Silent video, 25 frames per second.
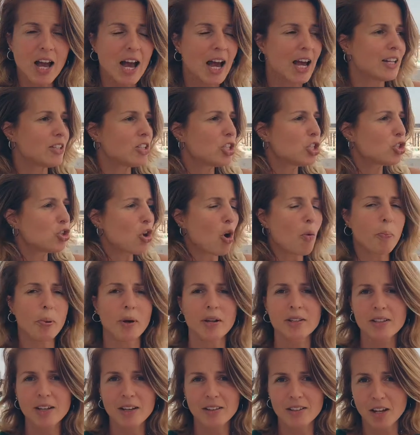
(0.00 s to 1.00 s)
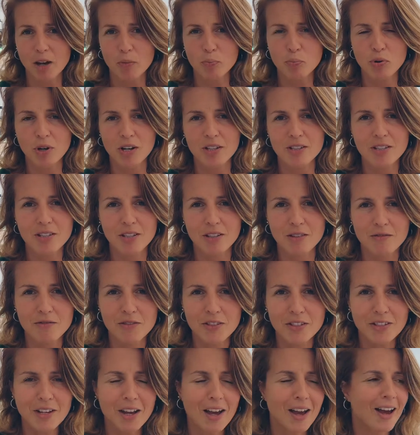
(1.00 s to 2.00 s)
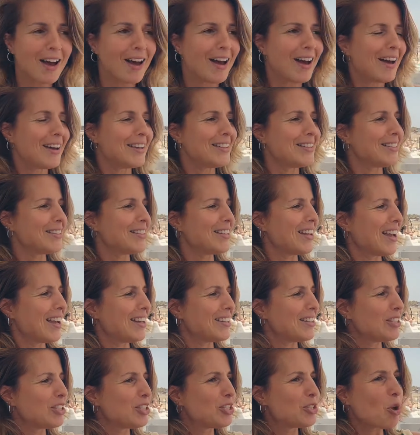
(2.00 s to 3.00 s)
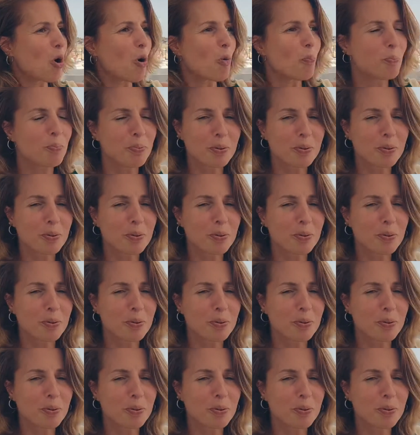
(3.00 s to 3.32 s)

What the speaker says: and stop antidepressives and stop